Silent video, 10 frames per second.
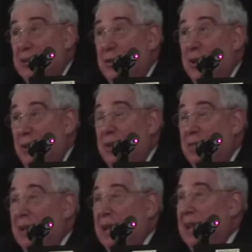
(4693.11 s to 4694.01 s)
Antonioni,
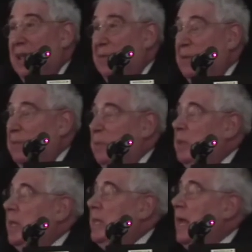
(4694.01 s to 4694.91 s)
Fellini, and
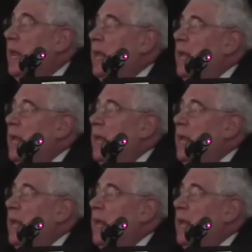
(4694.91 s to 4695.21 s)
people like that?